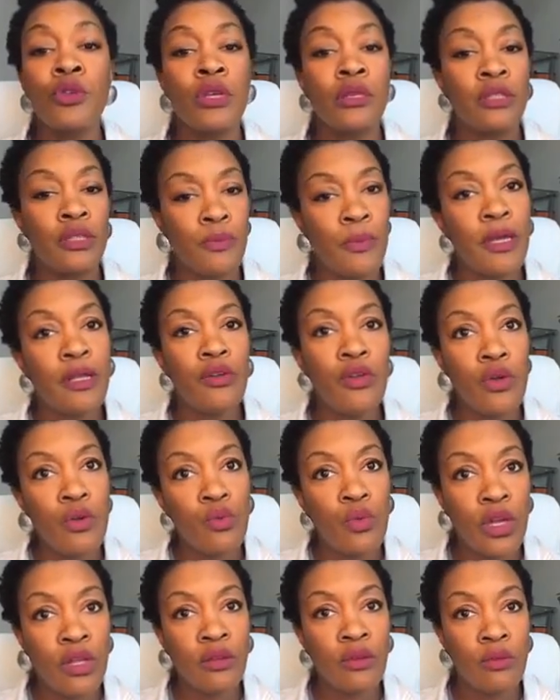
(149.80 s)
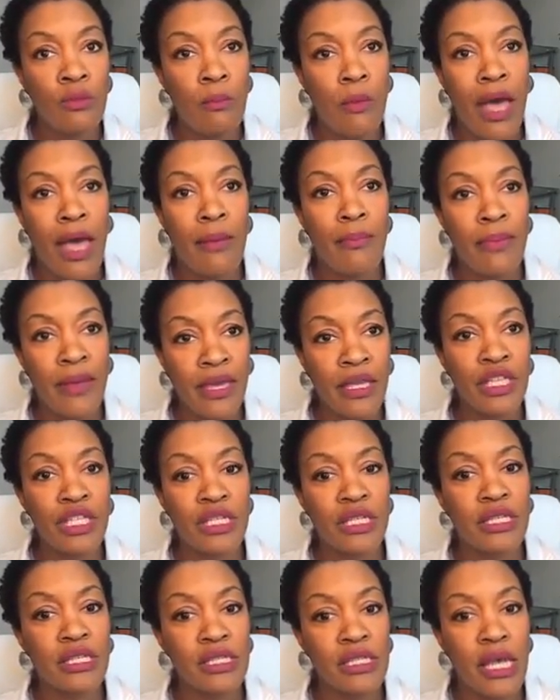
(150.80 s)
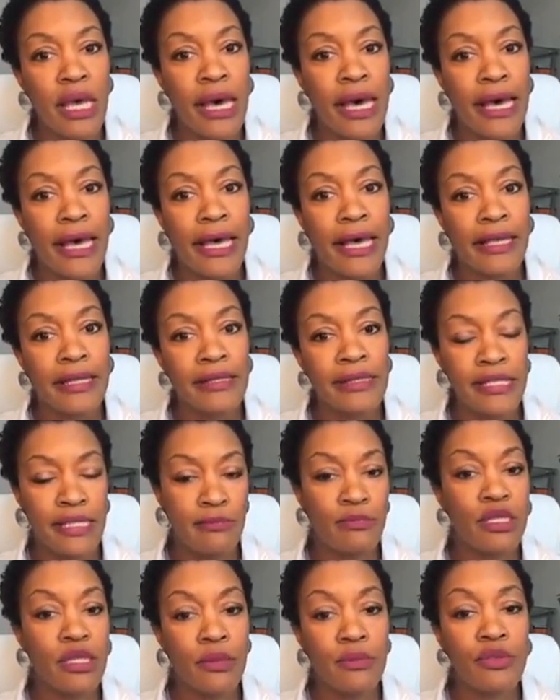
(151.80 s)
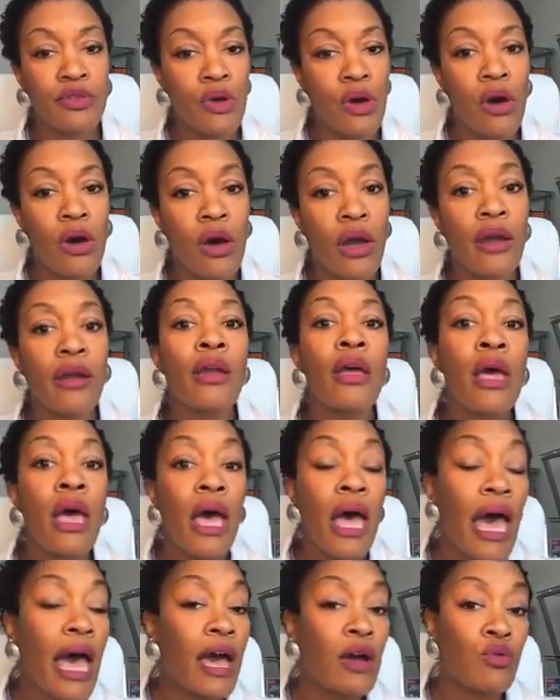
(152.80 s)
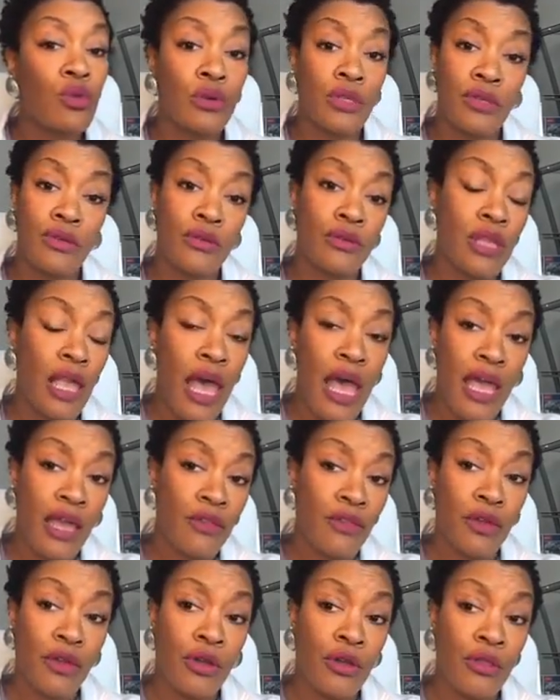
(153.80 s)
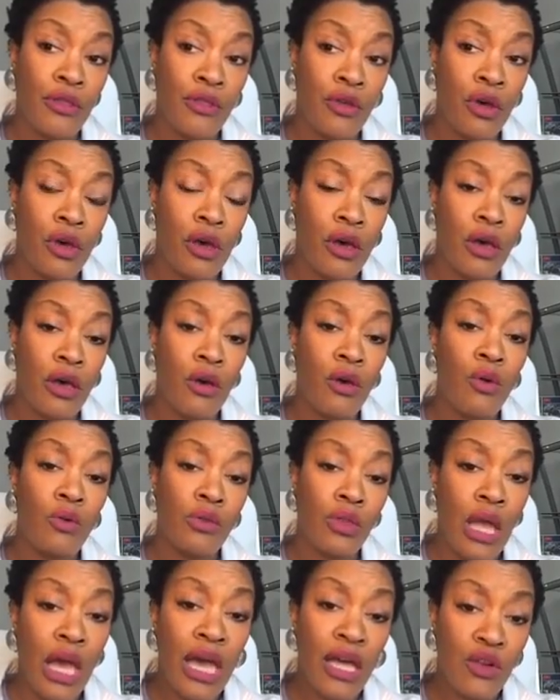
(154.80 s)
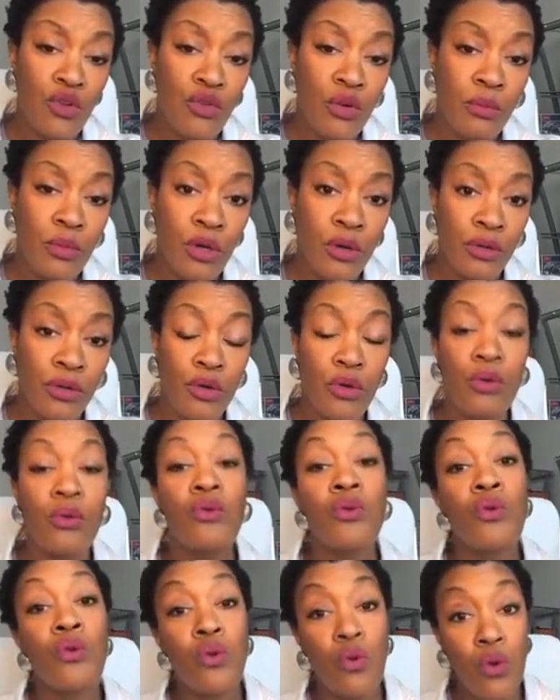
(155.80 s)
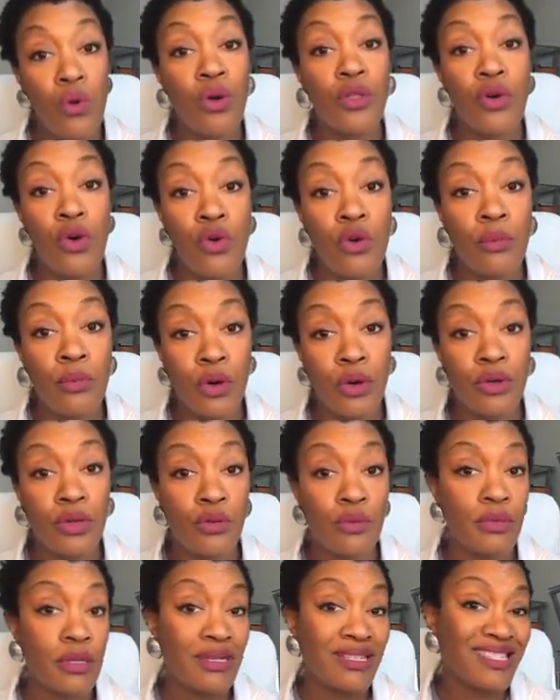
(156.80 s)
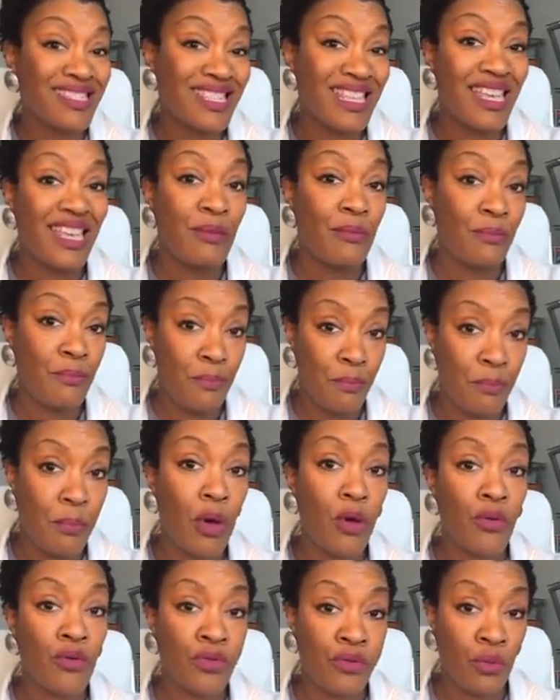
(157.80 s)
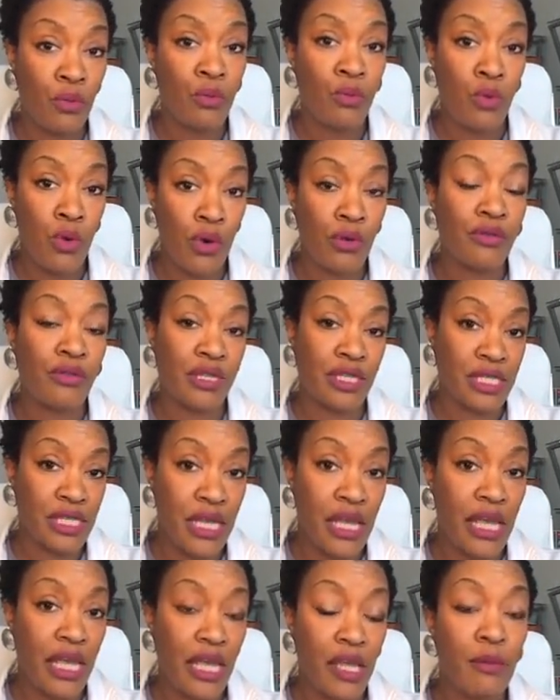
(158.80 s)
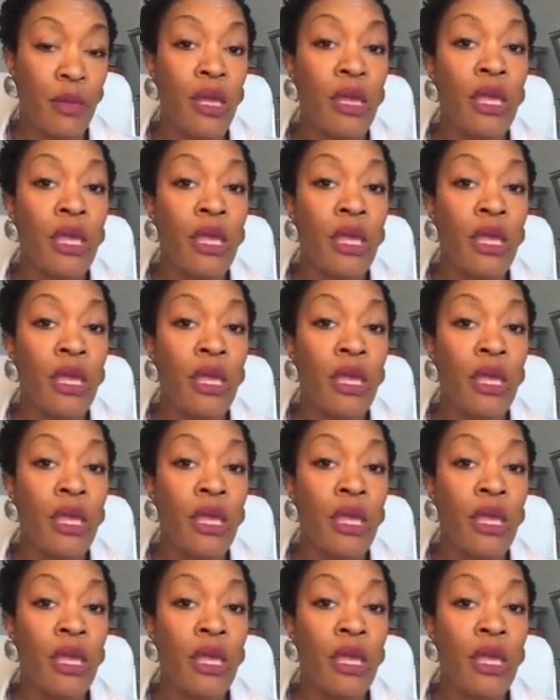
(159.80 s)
depending on what my patient's symptoms are, I will use either the non-hormonal or the hormonal because they both work the same.